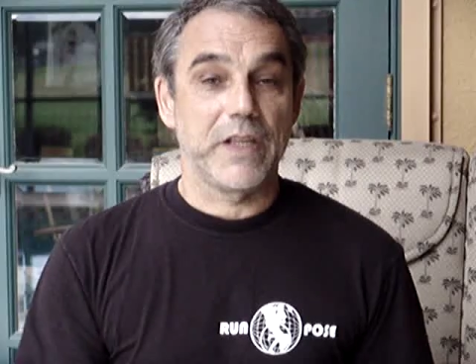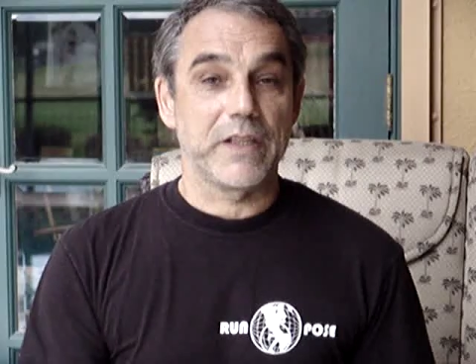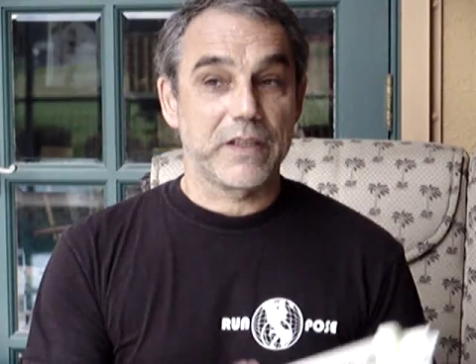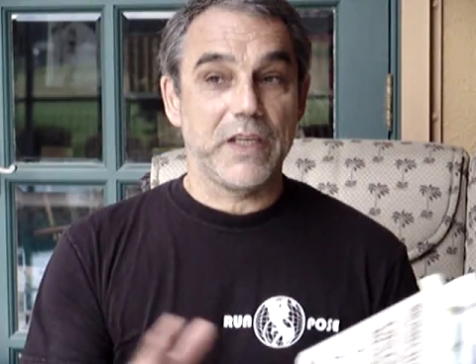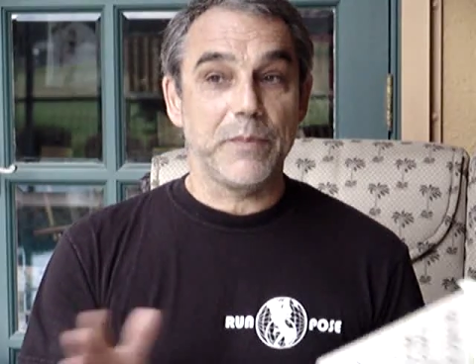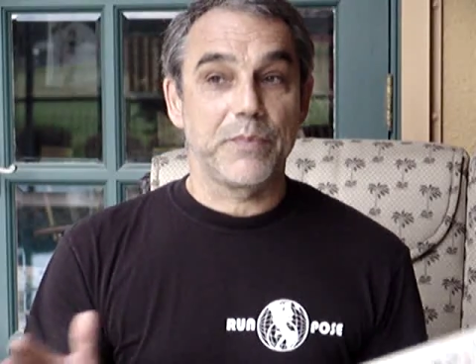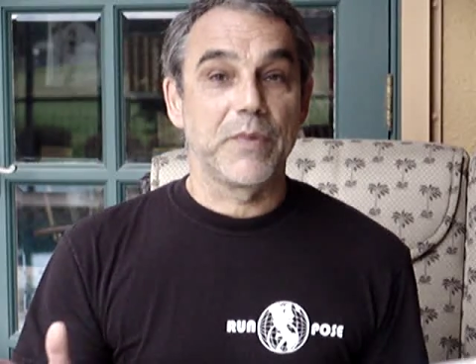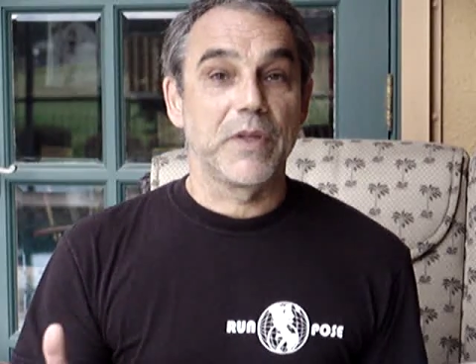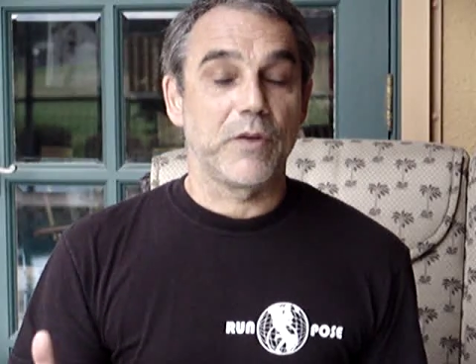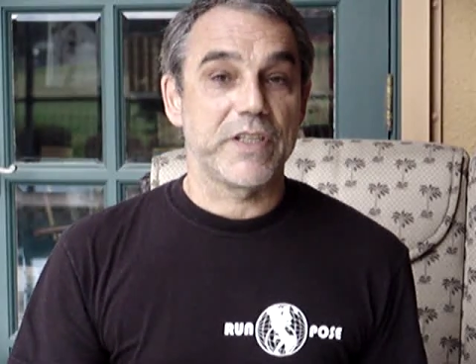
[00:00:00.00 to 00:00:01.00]
and keep
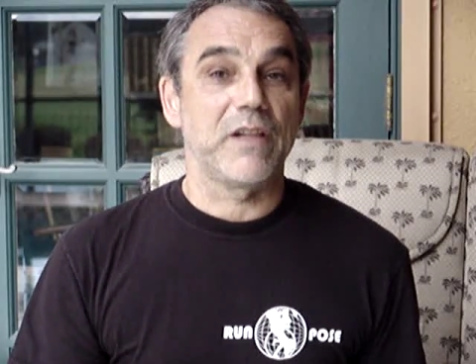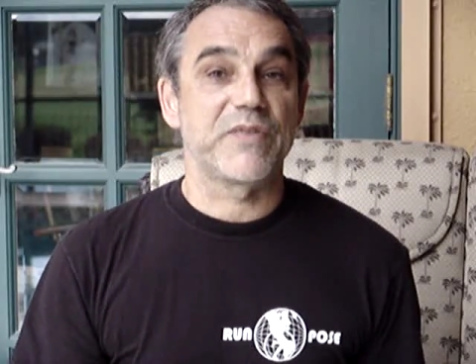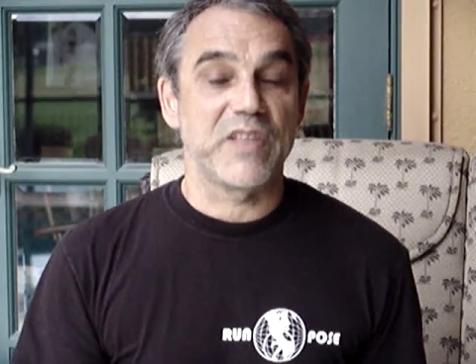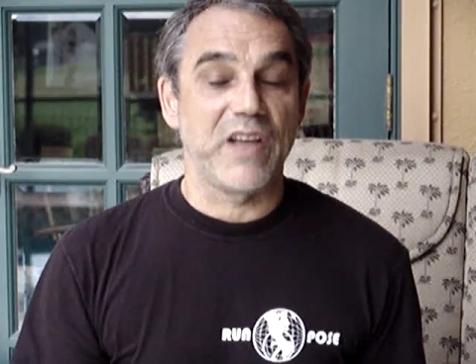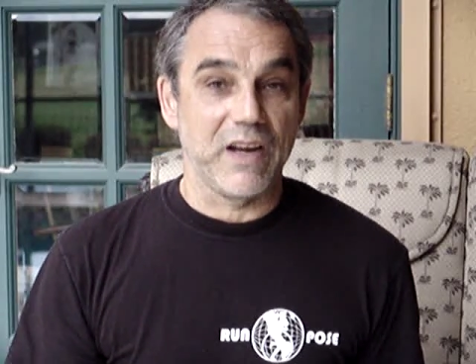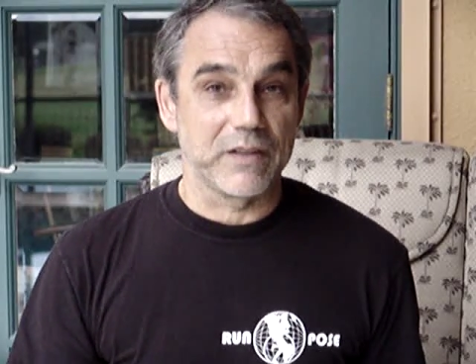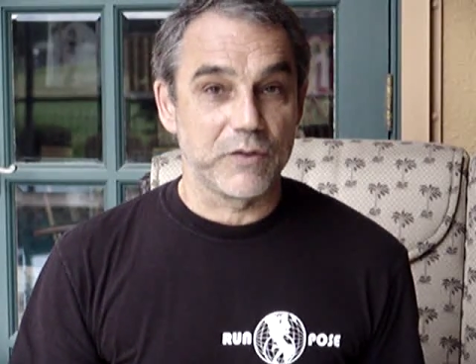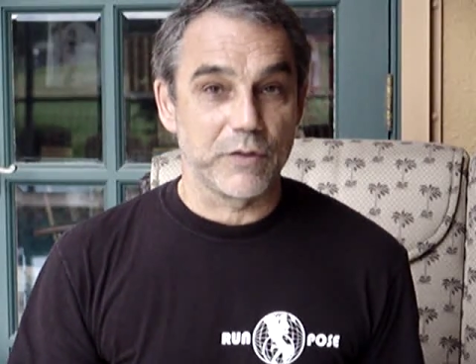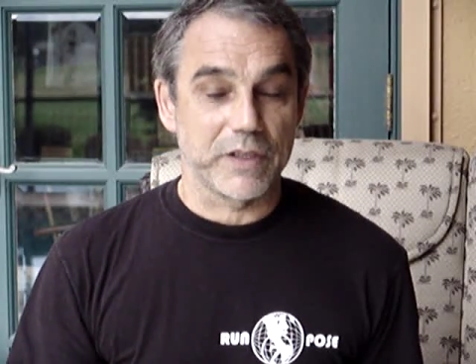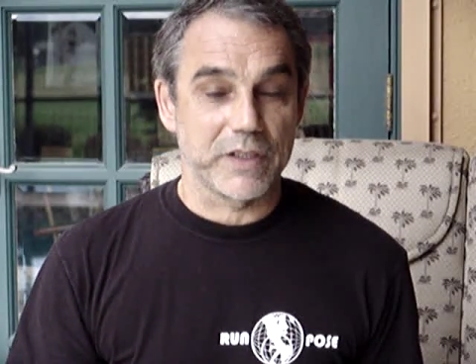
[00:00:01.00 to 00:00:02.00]
yourself
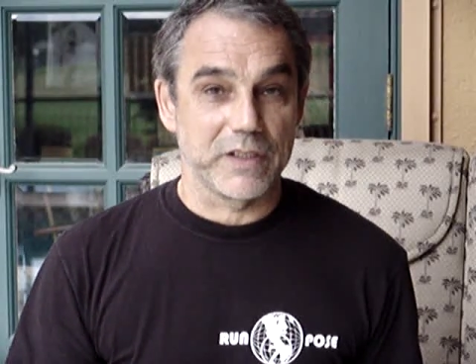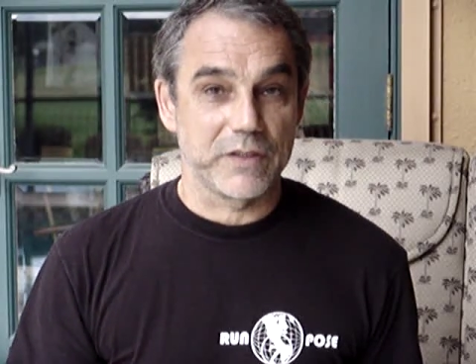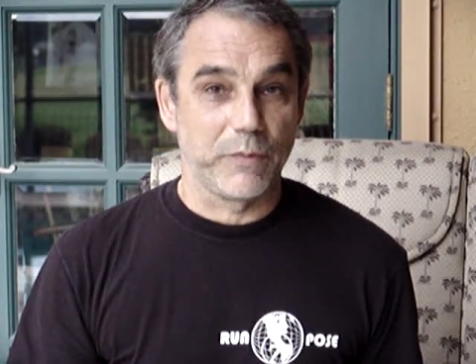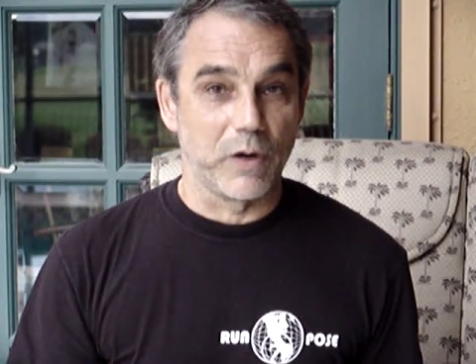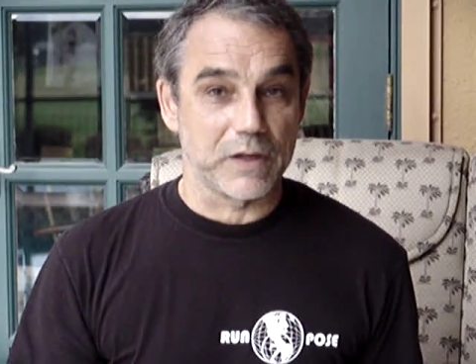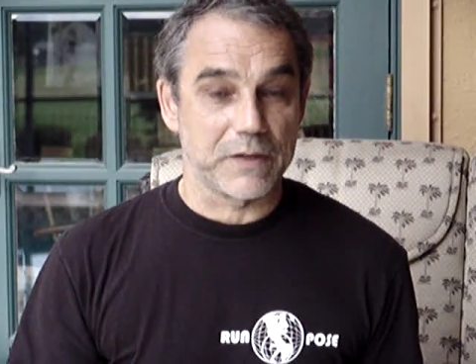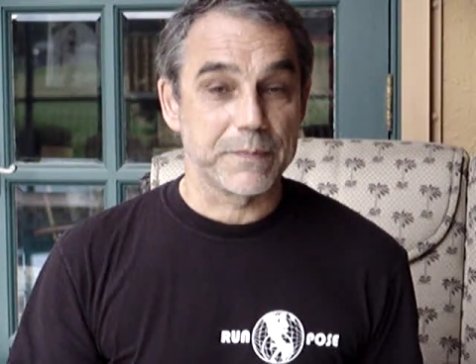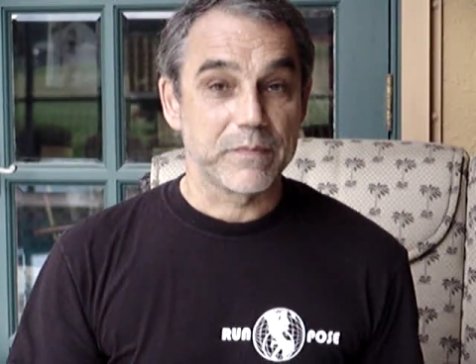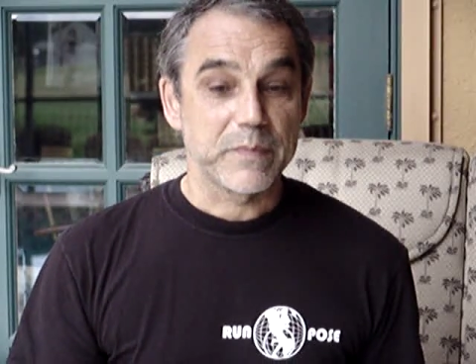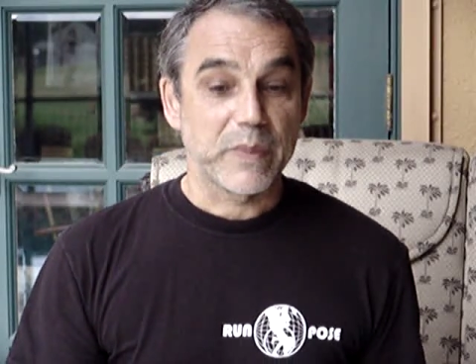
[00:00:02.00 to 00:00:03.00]
silent during this work.
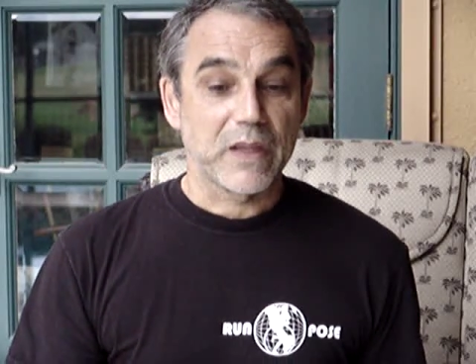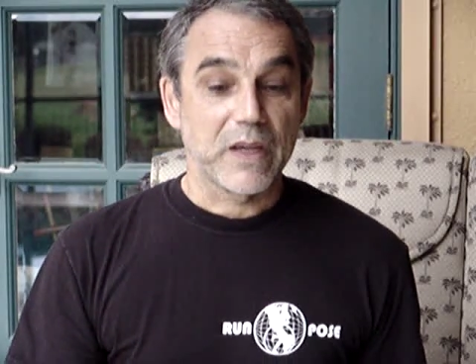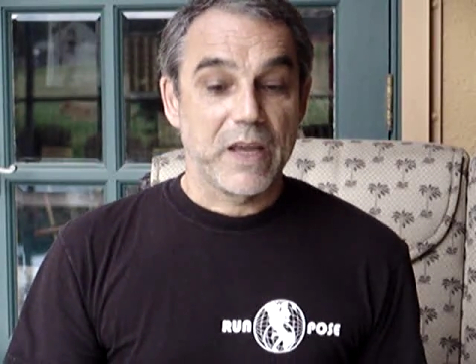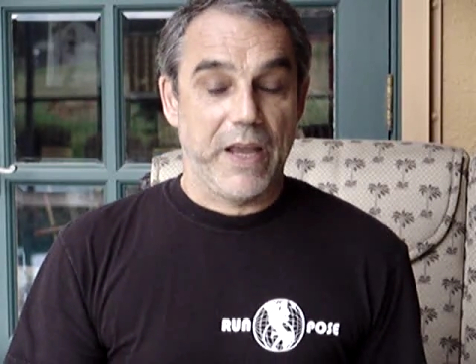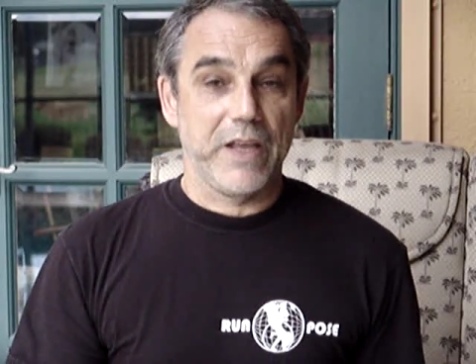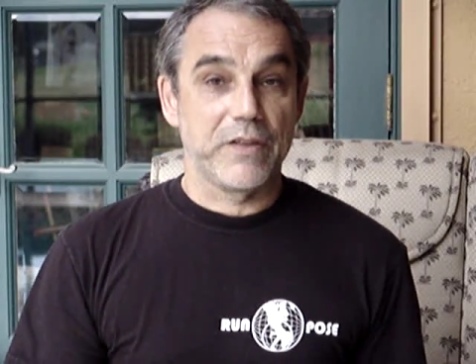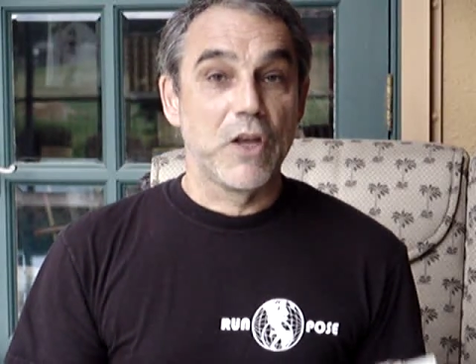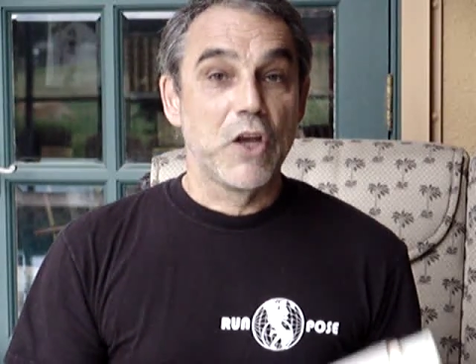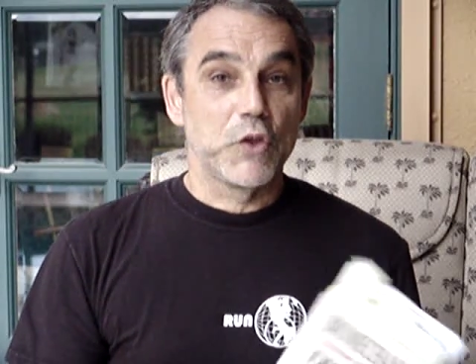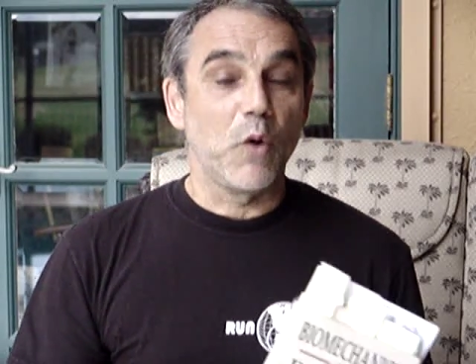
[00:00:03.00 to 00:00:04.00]

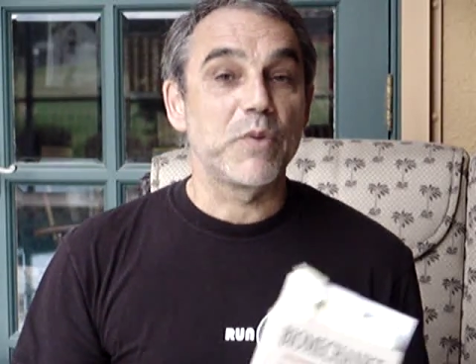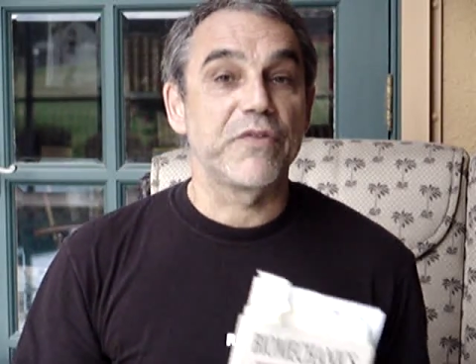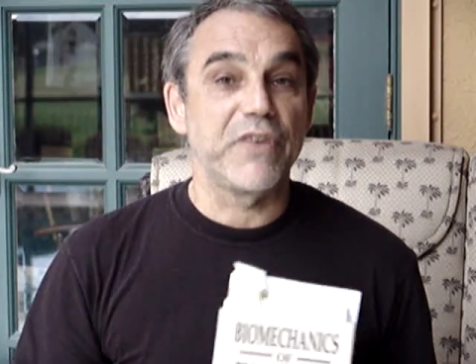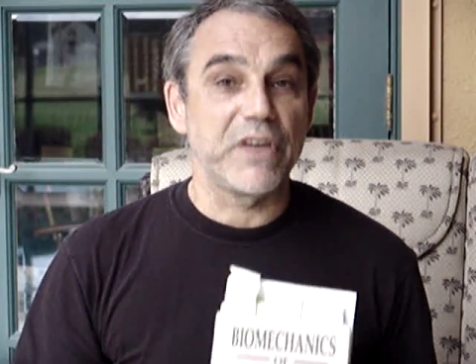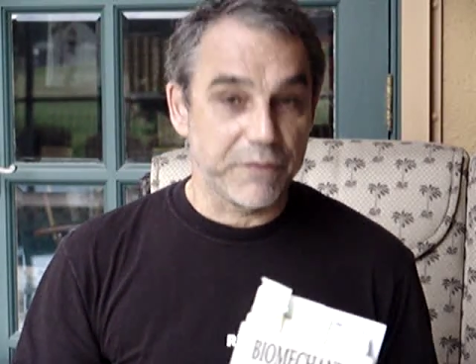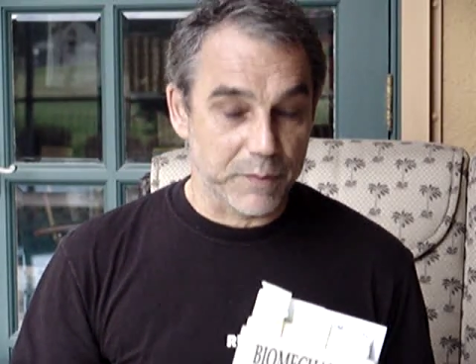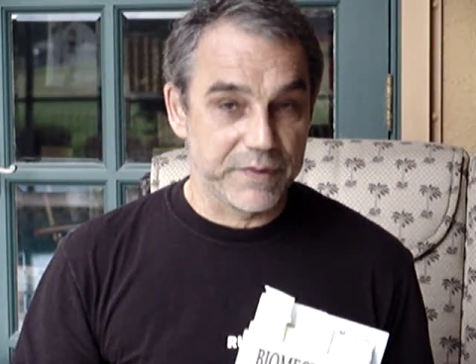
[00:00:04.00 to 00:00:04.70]
And nobody free from